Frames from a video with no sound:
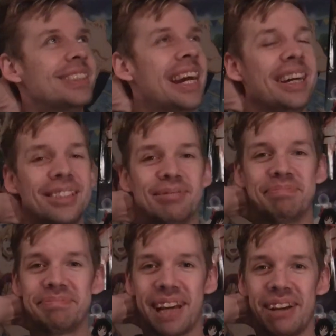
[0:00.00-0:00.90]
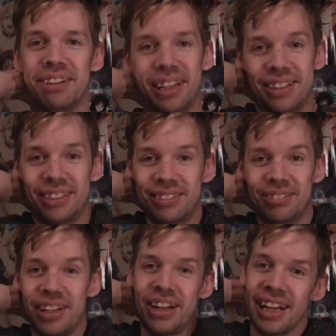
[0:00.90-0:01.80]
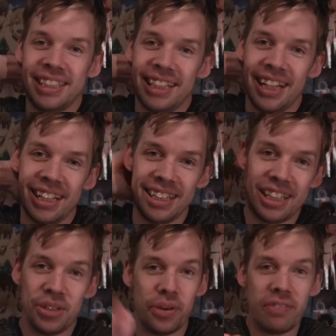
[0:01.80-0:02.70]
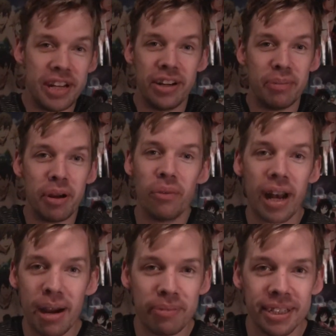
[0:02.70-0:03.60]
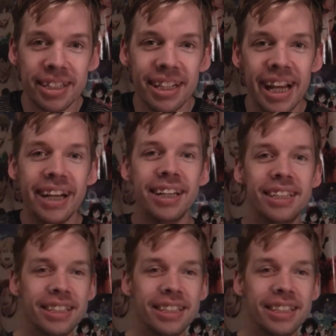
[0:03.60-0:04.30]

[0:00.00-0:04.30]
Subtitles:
I don't know. I really don't know. What do you guys think? Did you even hear about what happened? Like,